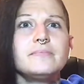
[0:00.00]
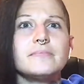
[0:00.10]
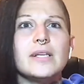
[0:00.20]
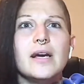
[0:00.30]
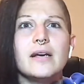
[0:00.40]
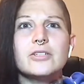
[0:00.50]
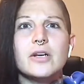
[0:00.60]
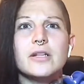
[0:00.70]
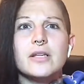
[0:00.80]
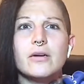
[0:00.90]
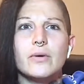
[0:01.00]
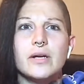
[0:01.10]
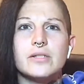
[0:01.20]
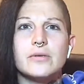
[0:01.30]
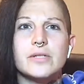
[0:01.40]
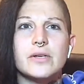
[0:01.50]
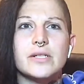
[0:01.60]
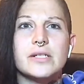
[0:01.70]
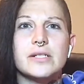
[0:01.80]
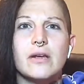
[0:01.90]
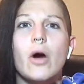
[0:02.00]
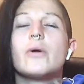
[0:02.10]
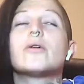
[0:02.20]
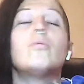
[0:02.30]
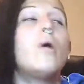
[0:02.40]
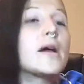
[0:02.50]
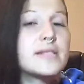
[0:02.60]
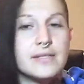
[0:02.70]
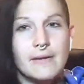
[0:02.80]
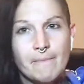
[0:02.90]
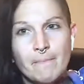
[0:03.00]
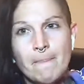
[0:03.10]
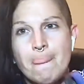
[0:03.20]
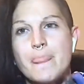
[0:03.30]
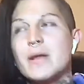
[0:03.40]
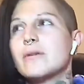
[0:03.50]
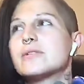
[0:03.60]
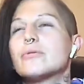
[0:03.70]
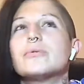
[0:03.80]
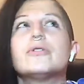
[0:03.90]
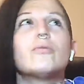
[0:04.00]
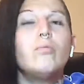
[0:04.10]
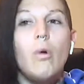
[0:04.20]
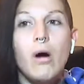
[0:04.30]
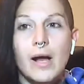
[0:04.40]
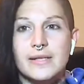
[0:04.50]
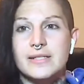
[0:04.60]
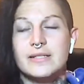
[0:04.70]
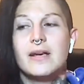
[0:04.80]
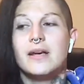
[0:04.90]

I'm trying to think of what else I was going to say. Oh, your wants. So your wants.